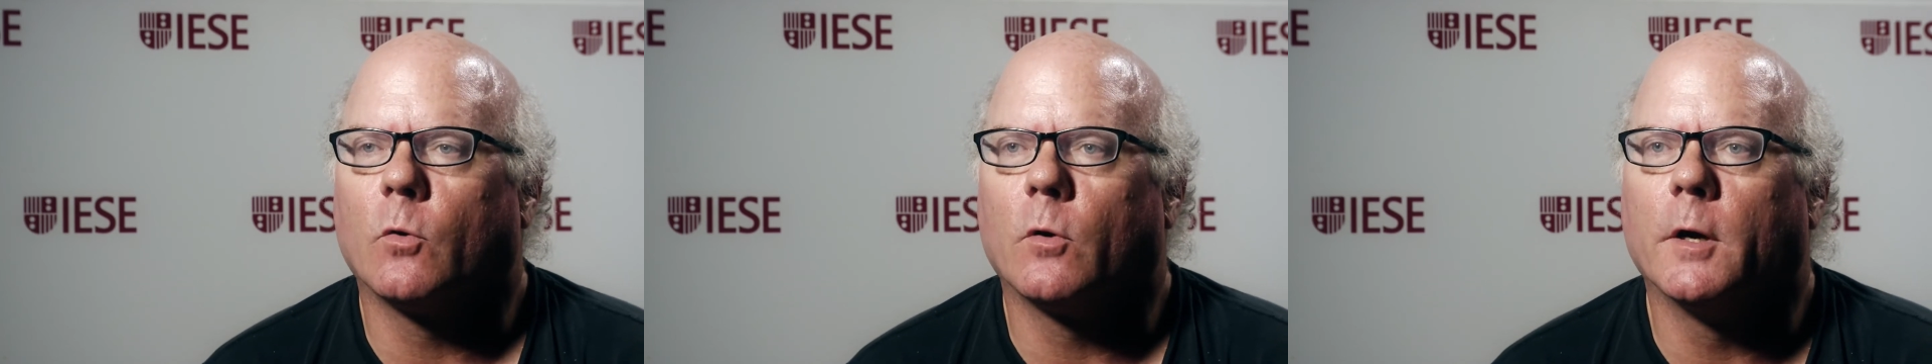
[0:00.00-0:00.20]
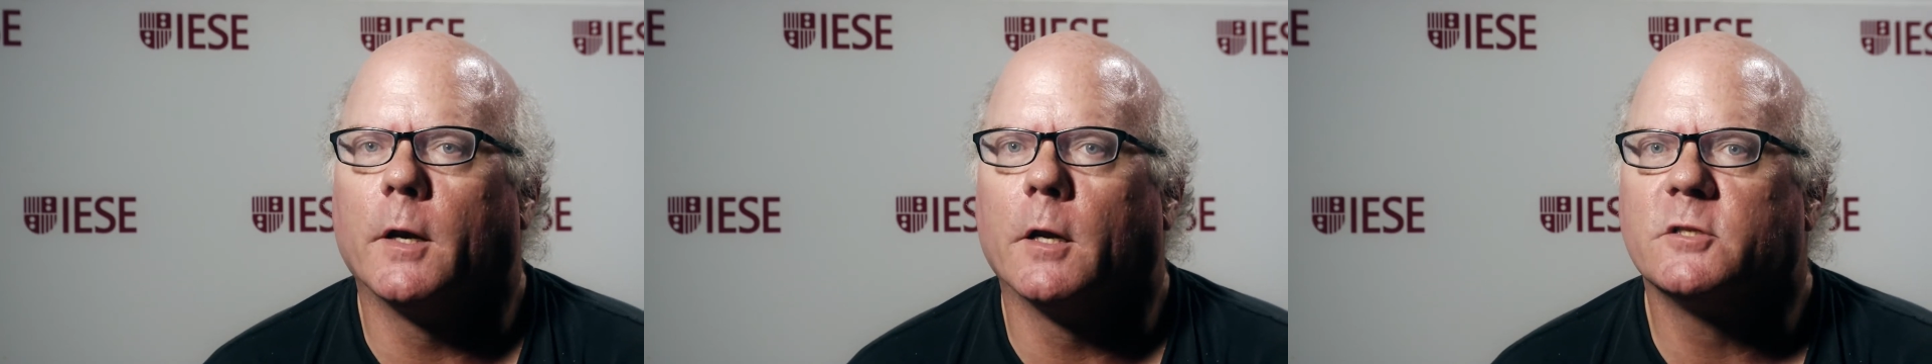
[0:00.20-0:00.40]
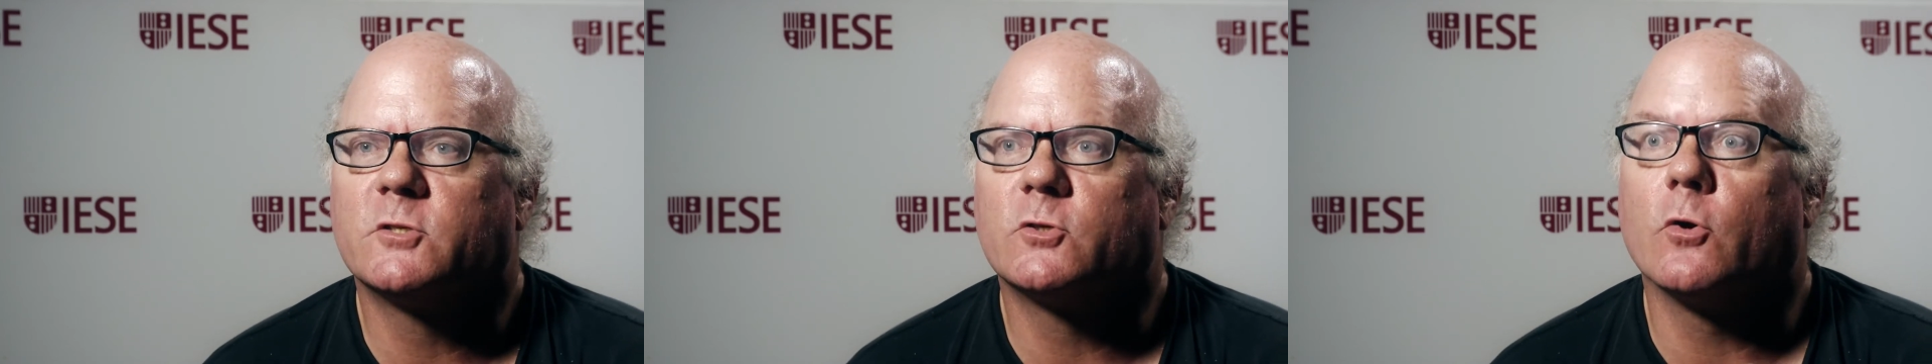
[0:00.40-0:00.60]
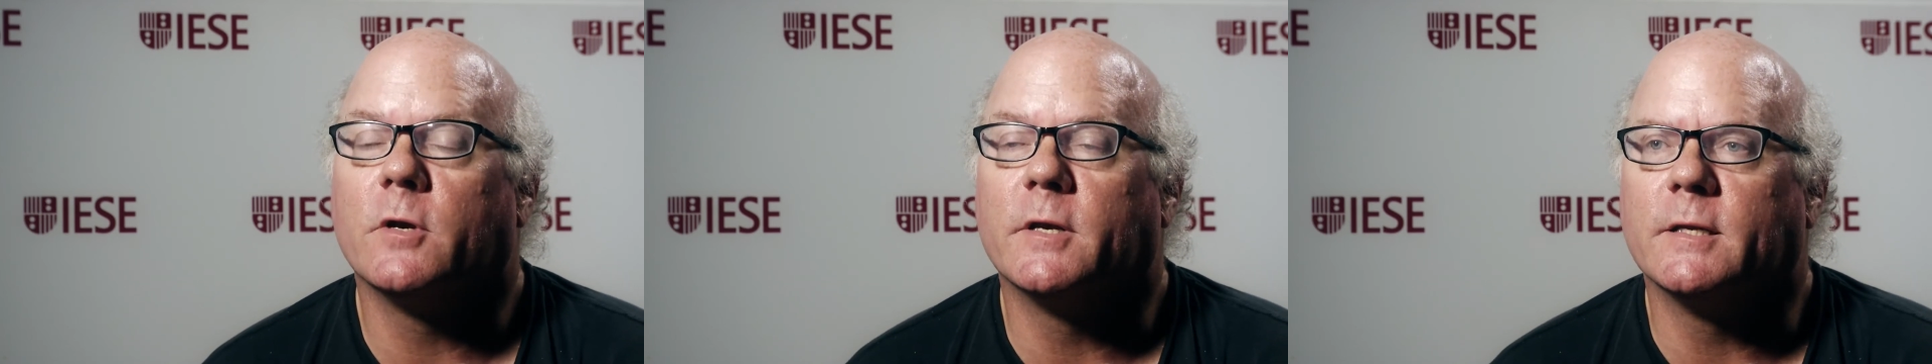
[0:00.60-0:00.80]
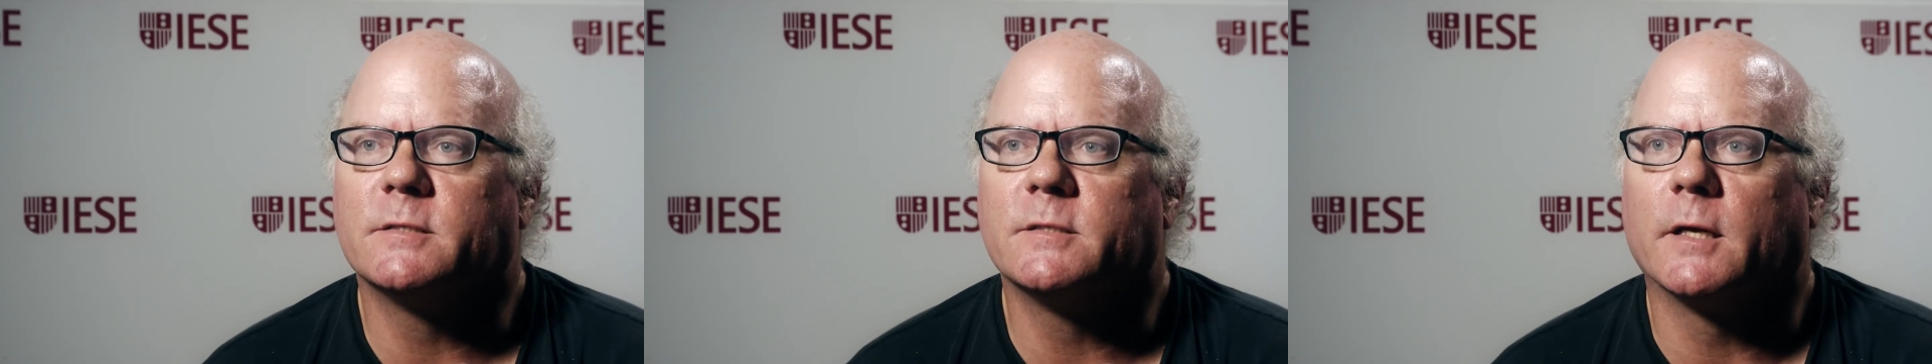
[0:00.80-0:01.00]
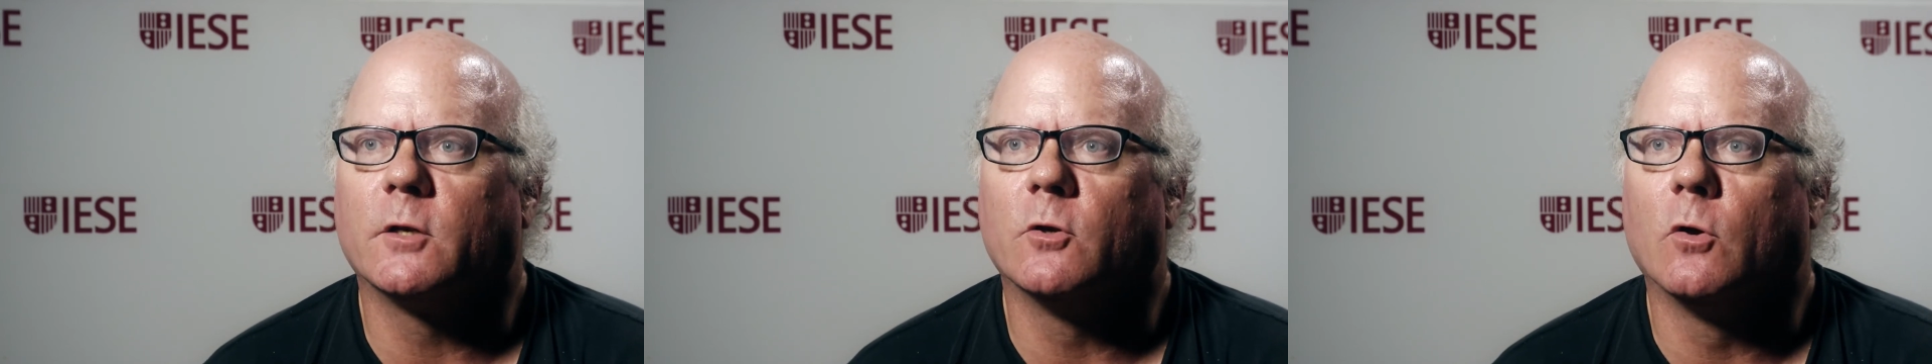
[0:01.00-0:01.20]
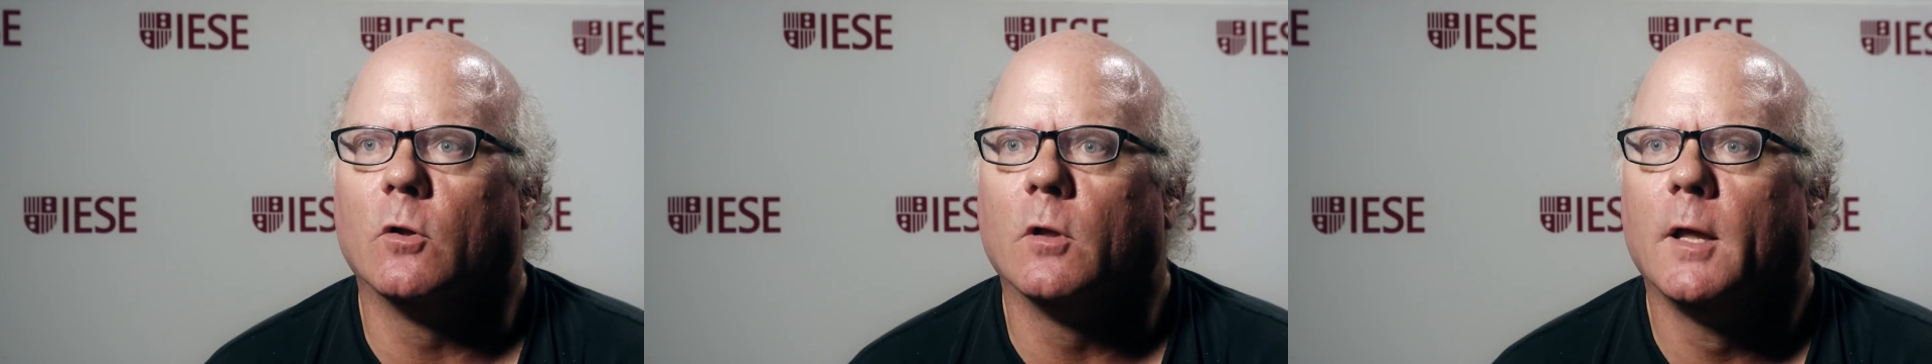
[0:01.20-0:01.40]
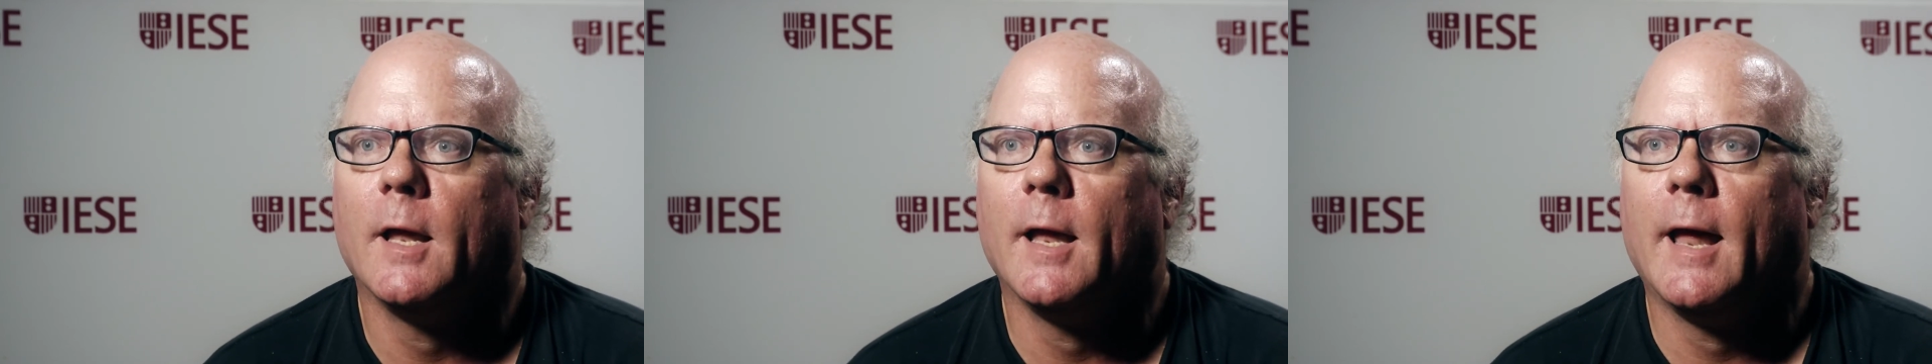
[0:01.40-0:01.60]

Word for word: or an uncertainty signal